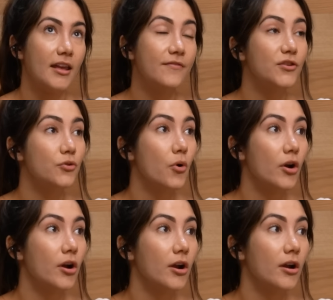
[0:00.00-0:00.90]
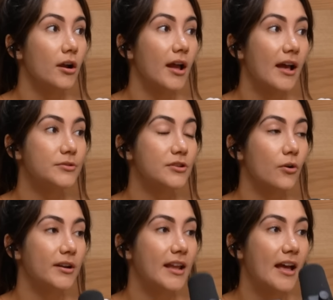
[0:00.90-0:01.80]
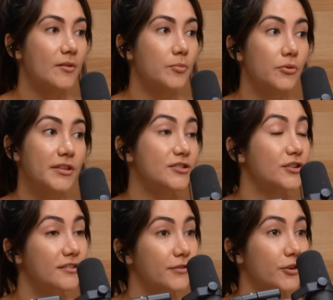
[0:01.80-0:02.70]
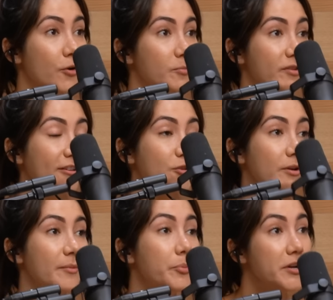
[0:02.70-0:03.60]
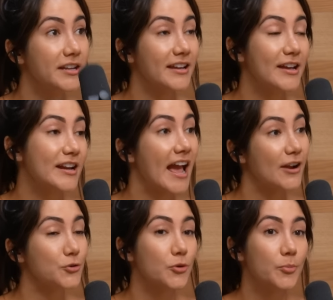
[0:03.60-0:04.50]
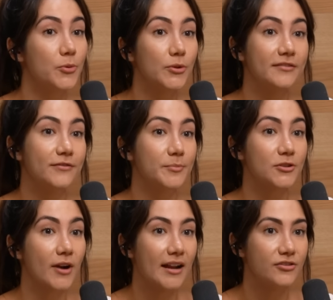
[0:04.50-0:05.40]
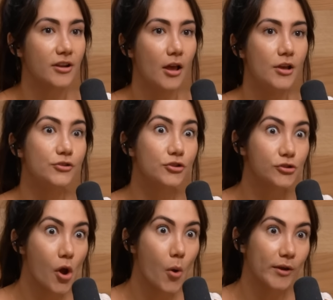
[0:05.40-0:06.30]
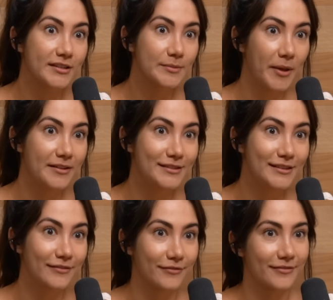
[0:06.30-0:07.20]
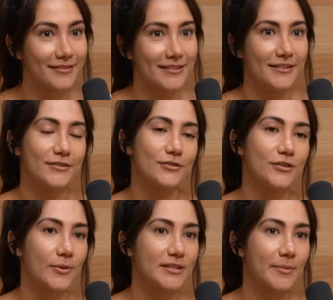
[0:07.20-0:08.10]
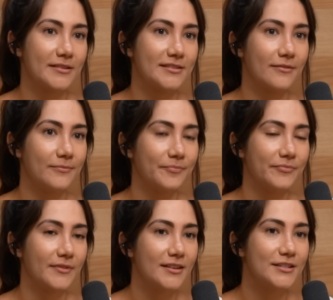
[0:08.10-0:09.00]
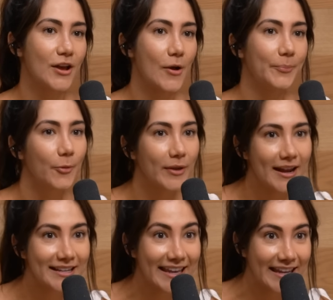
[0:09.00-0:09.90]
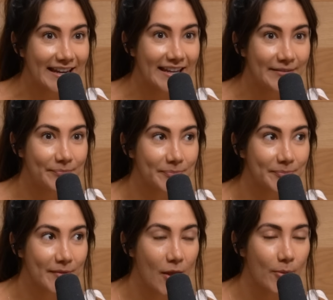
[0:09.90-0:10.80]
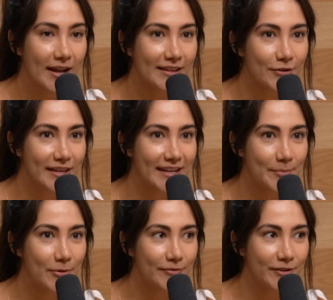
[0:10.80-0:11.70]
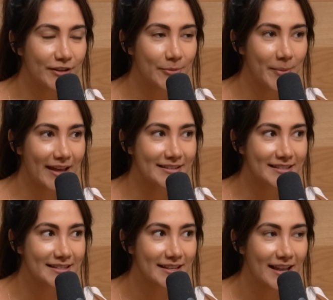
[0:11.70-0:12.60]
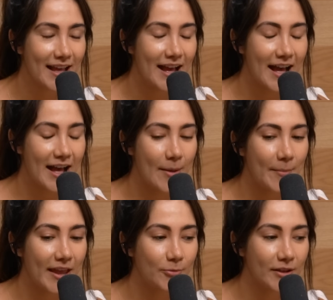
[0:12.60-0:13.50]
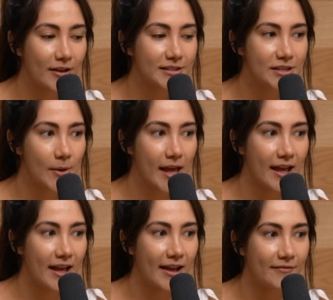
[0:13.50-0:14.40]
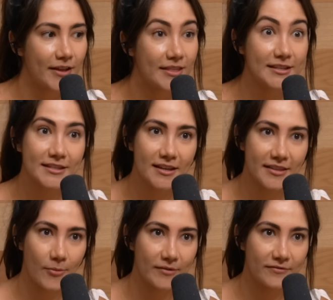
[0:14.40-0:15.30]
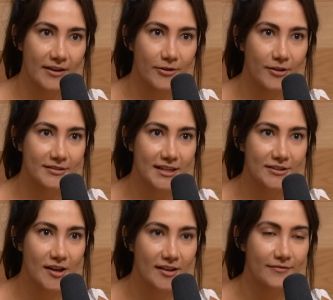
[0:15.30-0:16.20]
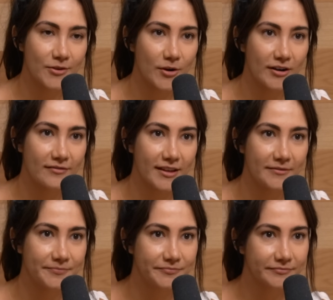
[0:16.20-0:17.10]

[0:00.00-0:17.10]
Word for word: If your house already had a pool, that's good for your home value. But putting an actual pool in from scratch, so expensive. Yeah, so crazy expensive. So we got a kitty. We got a little kiddie pool for you, Bex. And we also have this thing that went viral on TikTok. Have you heard of it?